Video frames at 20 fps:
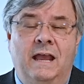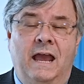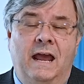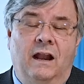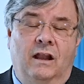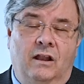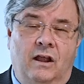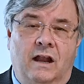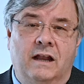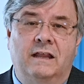
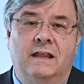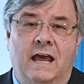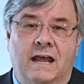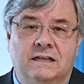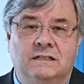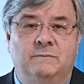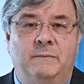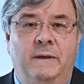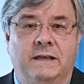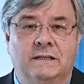And a lot of that
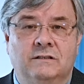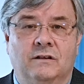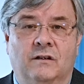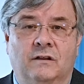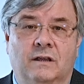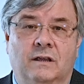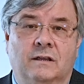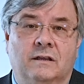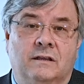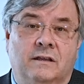is based
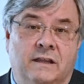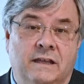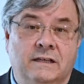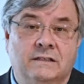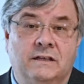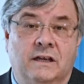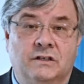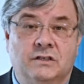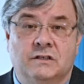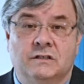on the
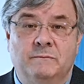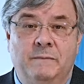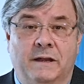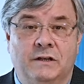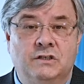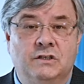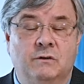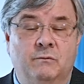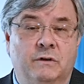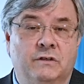things I just
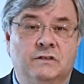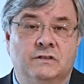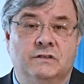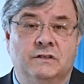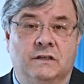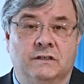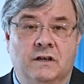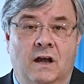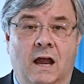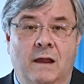mentioned, which is
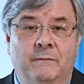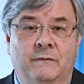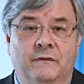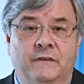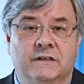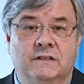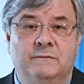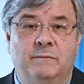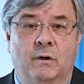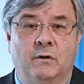the time of
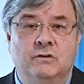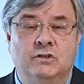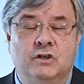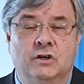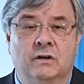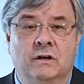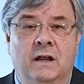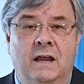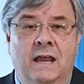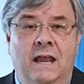
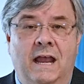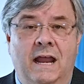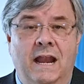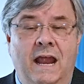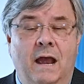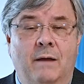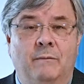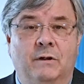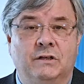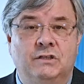exposure and
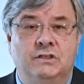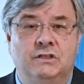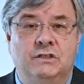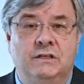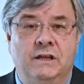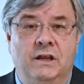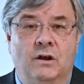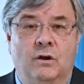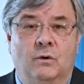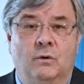how much
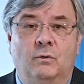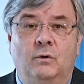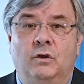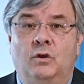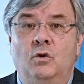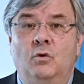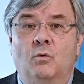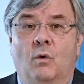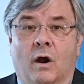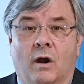you, know,
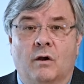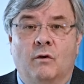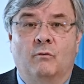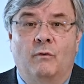you are